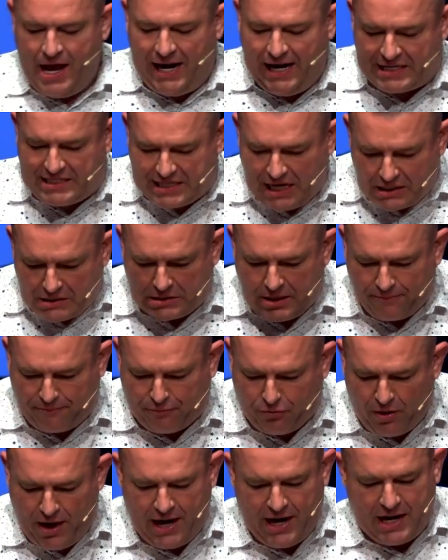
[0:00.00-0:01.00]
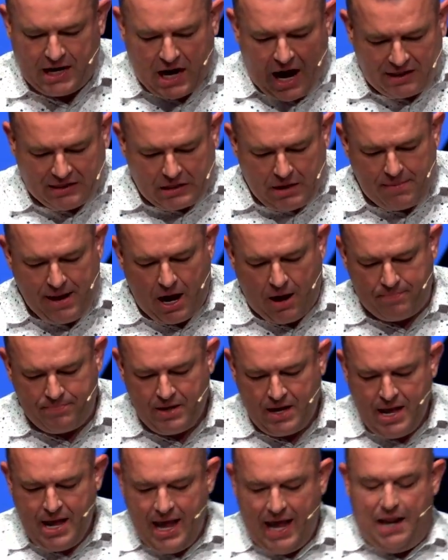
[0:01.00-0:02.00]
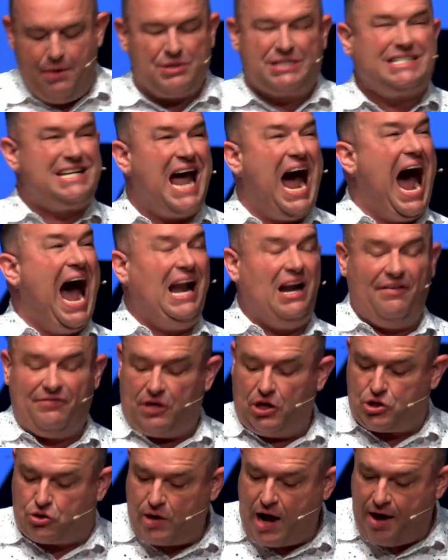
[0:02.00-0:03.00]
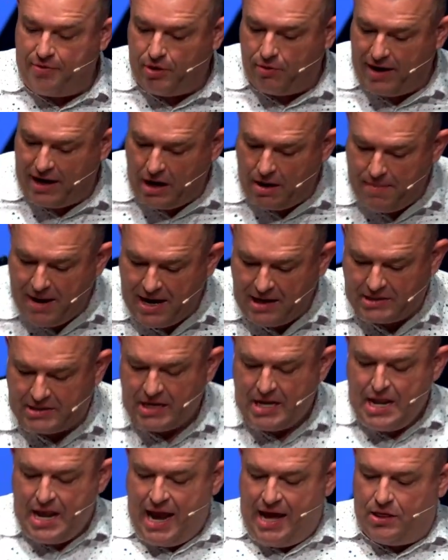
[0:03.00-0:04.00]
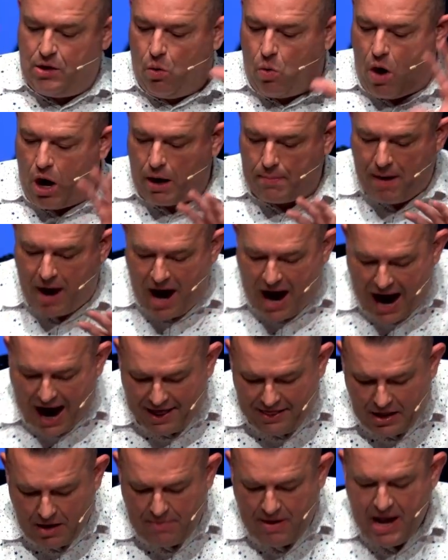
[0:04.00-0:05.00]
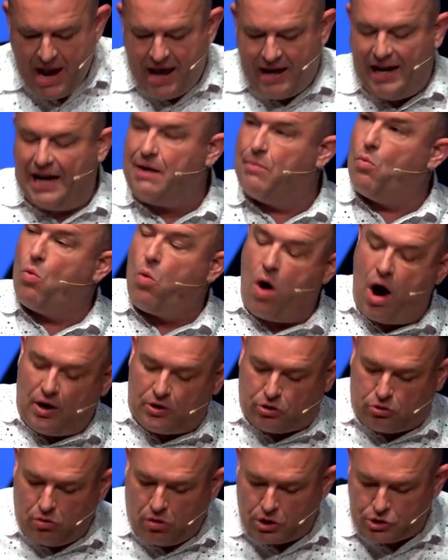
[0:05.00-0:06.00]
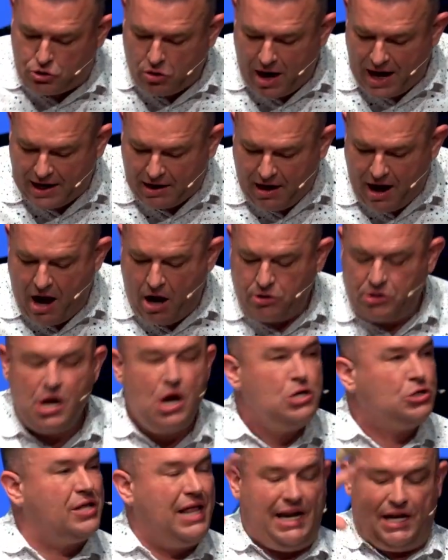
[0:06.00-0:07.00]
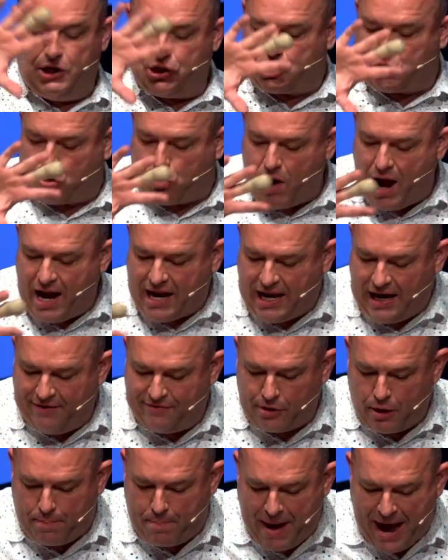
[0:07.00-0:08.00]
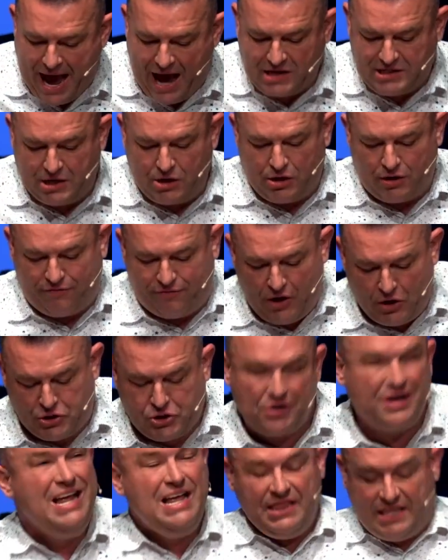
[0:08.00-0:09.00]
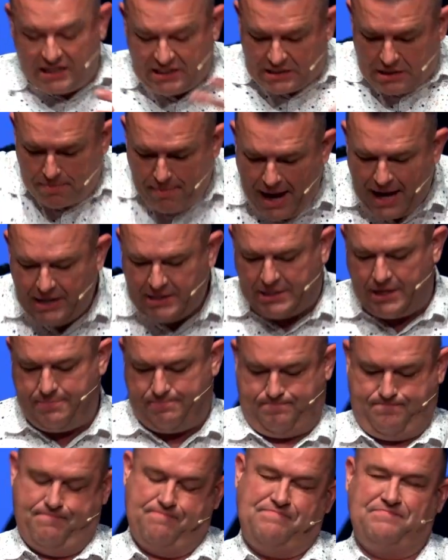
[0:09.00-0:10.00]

And he sets them free, and he got them out. And he was kind enough to drown their enemies in the water behind them and let them walk through on dry ground so they didn't track any of their paths into their future. This is amazing.